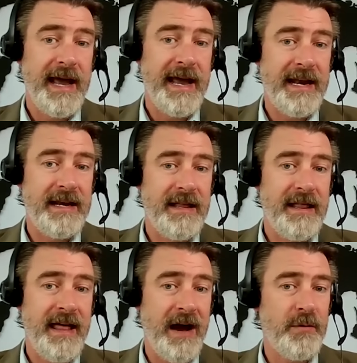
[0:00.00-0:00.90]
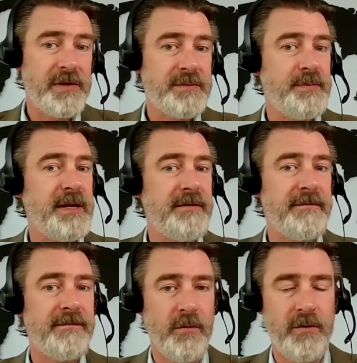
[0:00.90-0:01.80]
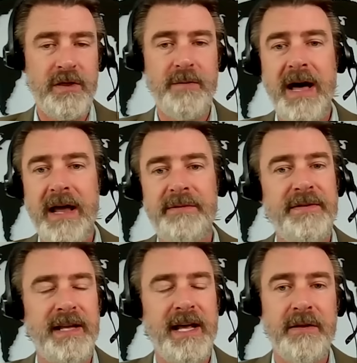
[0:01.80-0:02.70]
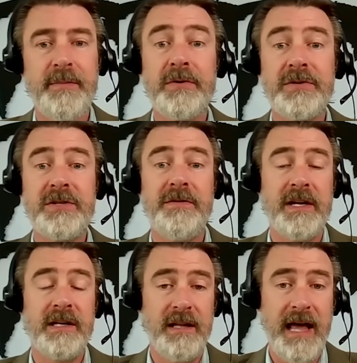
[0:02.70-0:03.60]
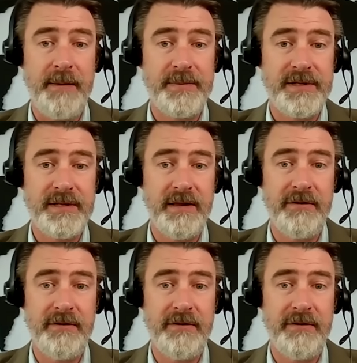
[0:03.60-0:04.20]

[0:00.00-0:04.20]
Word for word: And that was before the bottom fell out in the post-Soviet collapse.